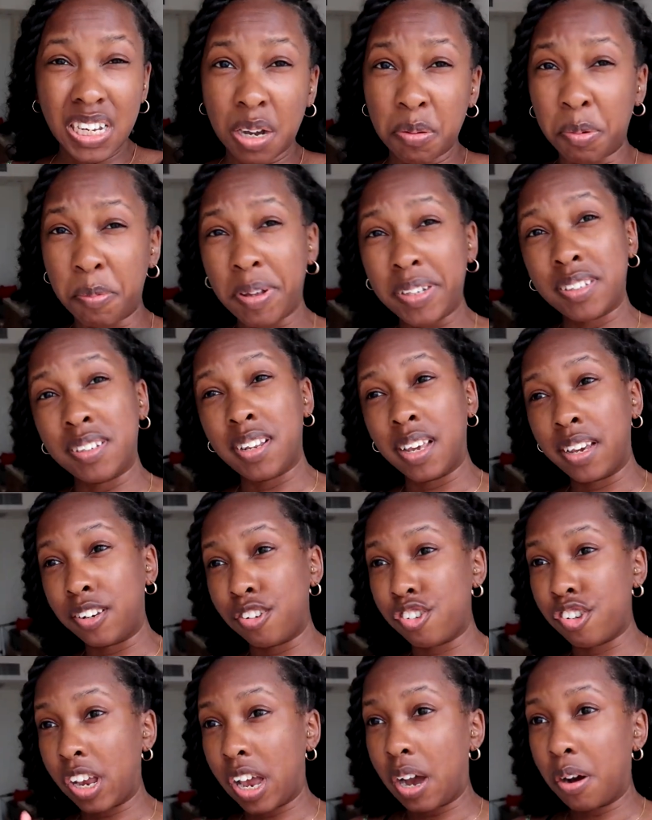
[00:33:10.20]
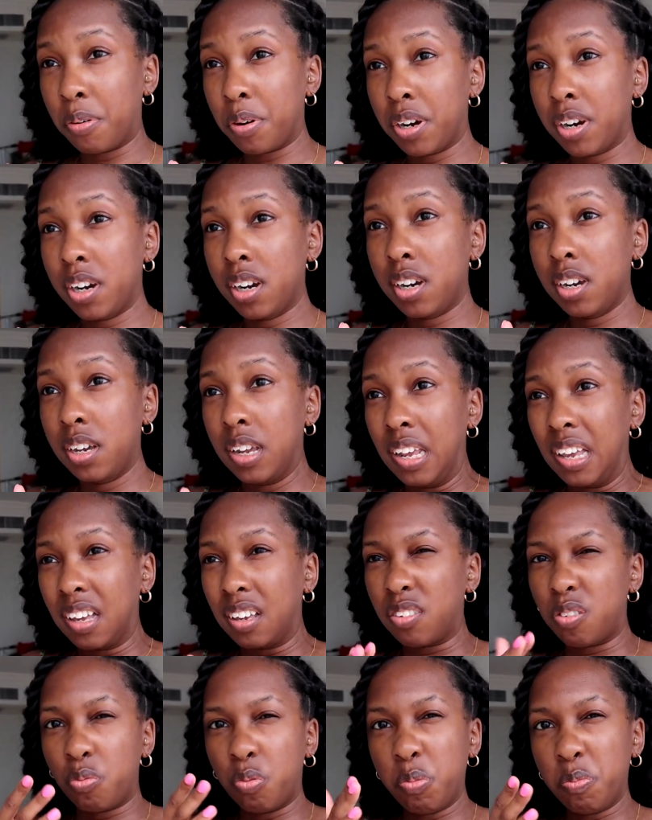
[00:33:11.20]
I'm about to take a shower
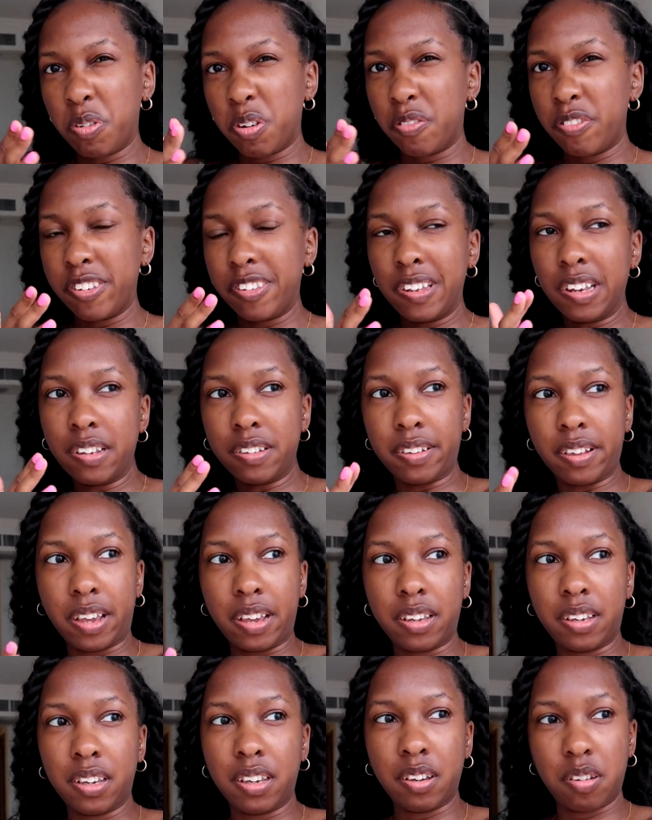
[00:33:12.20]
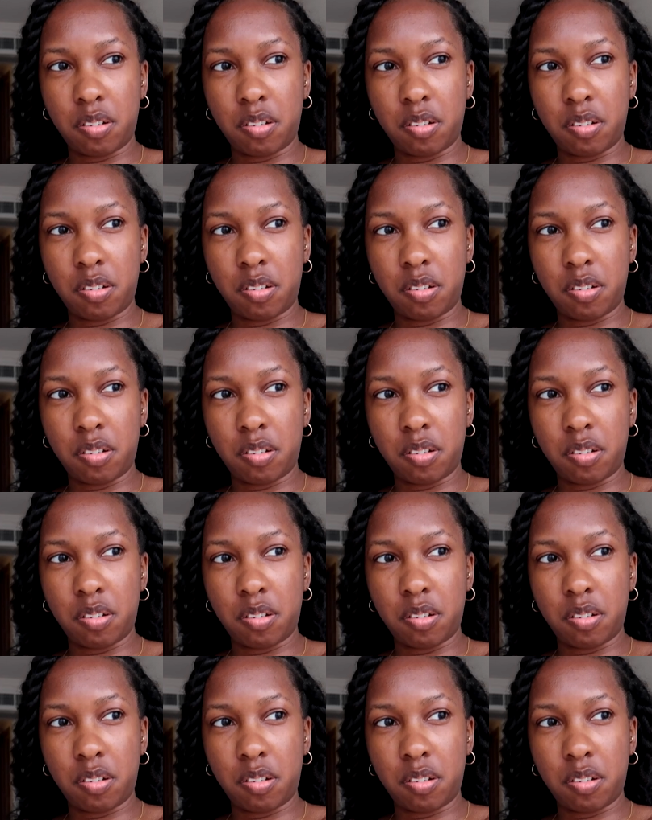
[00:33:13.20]
because the room service takes like,